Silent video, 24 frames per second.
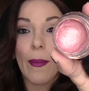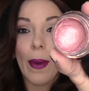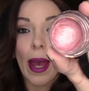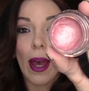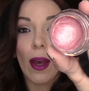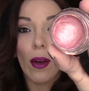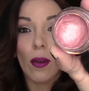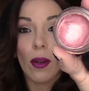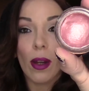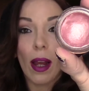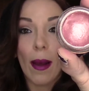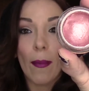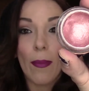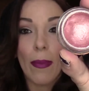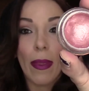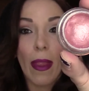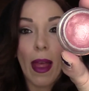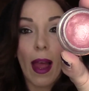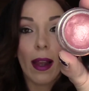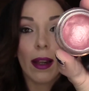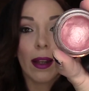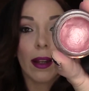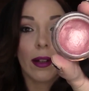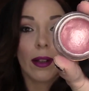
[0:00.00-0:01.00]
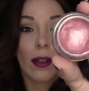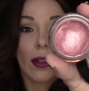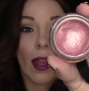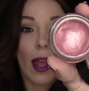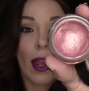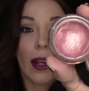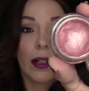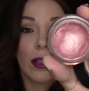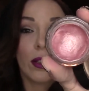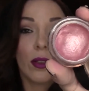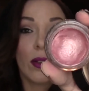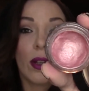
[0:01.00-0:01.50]
out, I'm not gonna
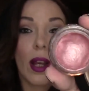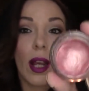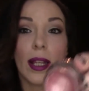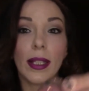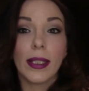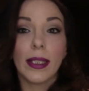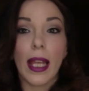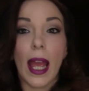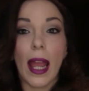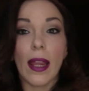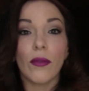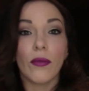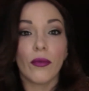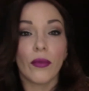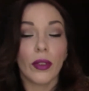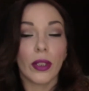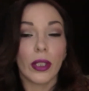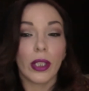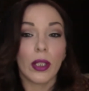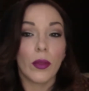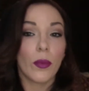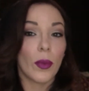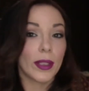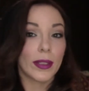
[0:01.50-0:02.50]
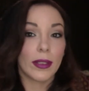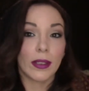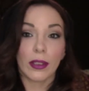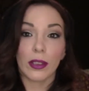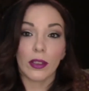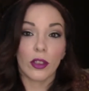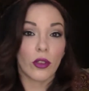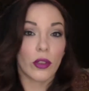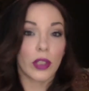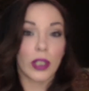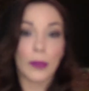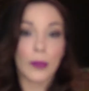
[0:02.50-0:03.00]
lie to you guys, I really wasn't a
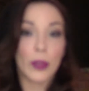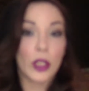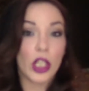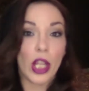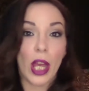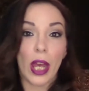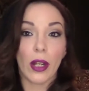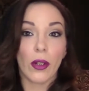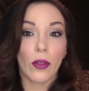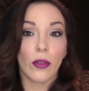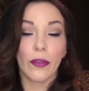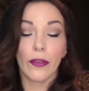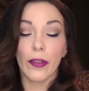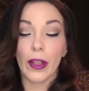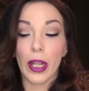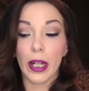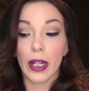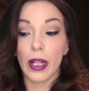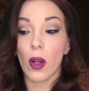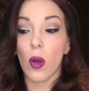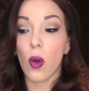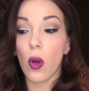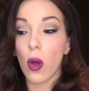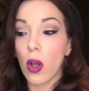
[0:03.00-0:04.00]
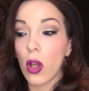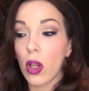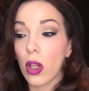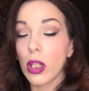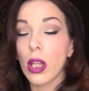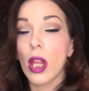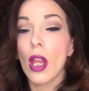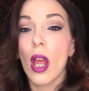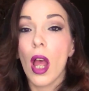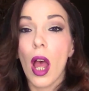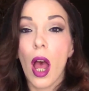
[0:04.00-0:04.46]
cream shadow fan at all,